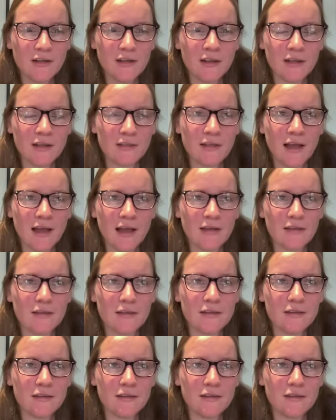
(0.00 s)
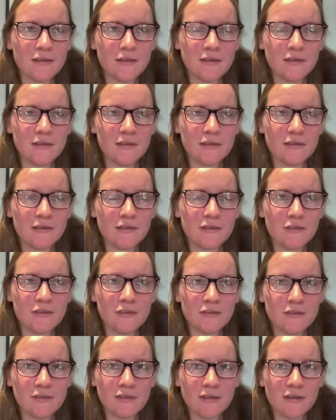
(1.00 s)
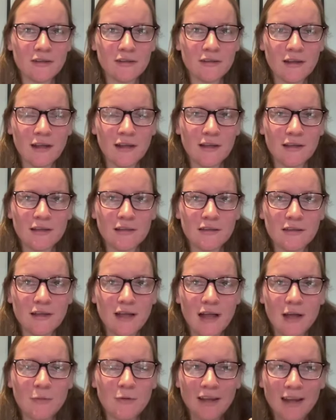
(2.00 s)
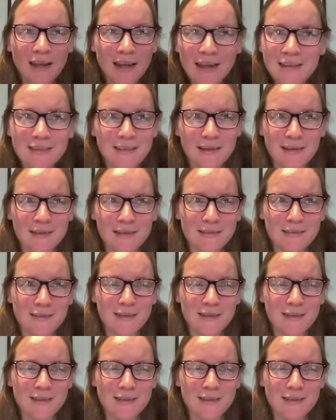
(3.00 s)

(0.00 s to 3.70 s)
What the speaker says: like that is just like I would hate that.